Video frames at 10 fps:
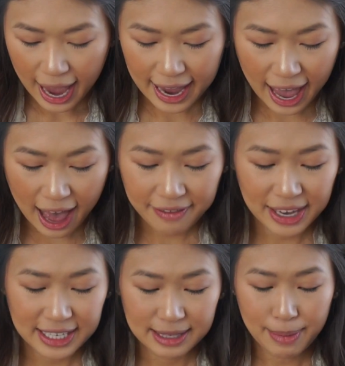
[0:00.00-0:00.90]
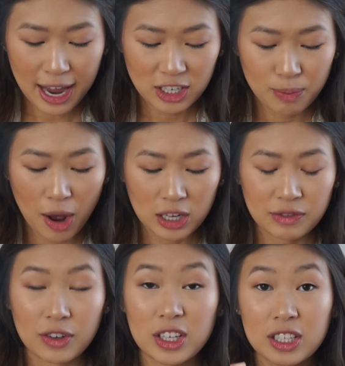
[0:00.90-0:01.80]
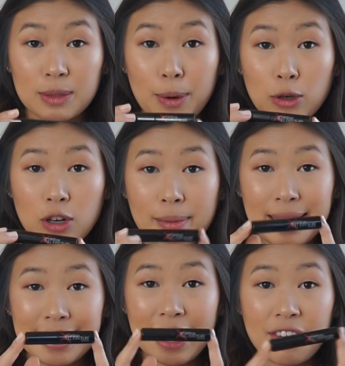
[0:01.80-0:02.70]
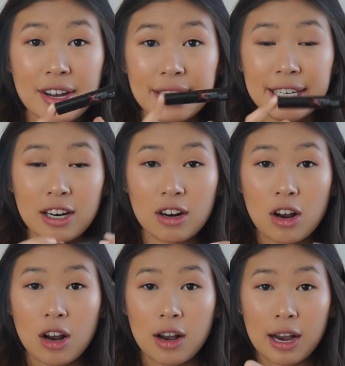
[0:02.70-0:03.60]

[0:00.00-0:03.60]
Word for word: I have a Smashbox Full Exposure Mascara in here.